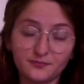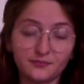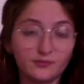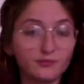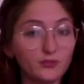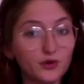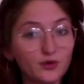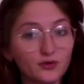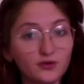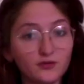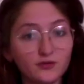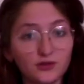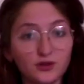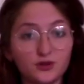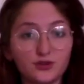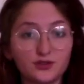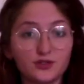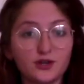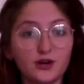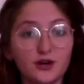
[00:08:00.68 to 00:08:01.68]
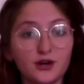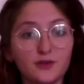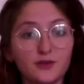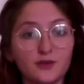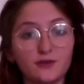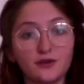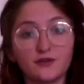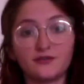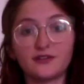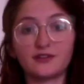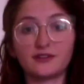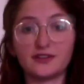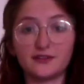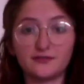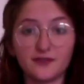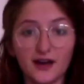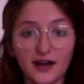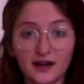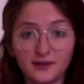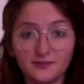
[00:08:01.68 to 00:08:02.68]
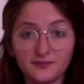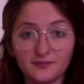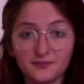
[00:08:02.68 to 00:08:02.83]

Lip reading: Both of those are perfectly fine.